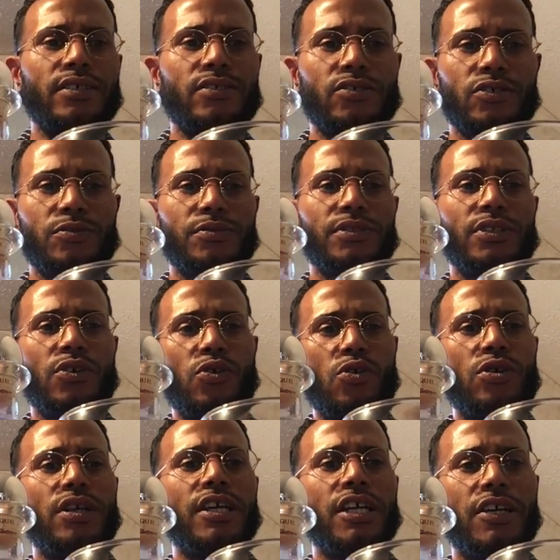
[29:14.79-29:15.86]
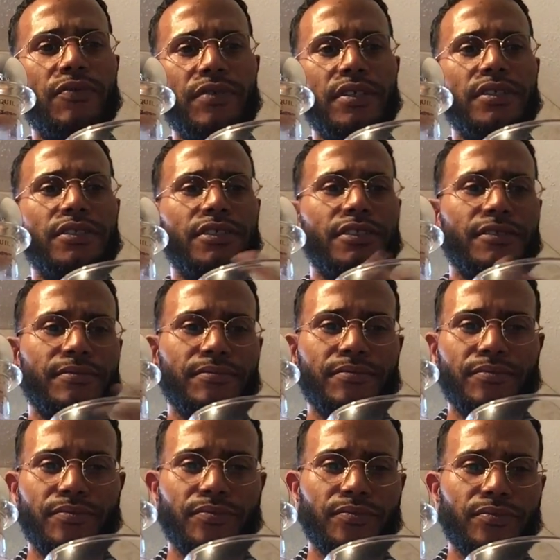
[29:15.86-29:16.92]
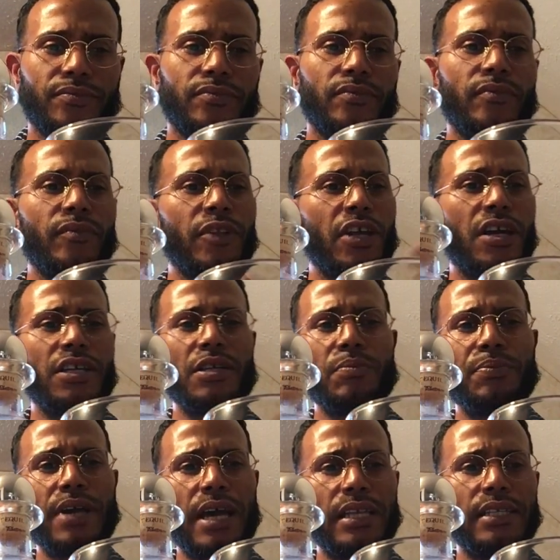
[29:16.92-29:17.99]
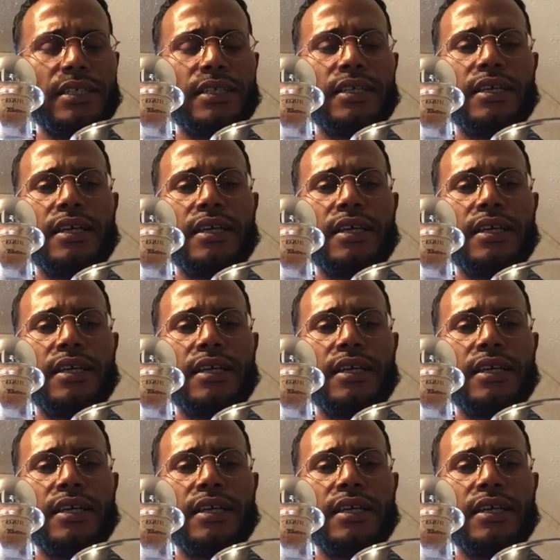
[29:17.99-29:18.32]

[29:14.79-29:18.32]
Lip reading: You know what I'm saying? All the areas of your palate.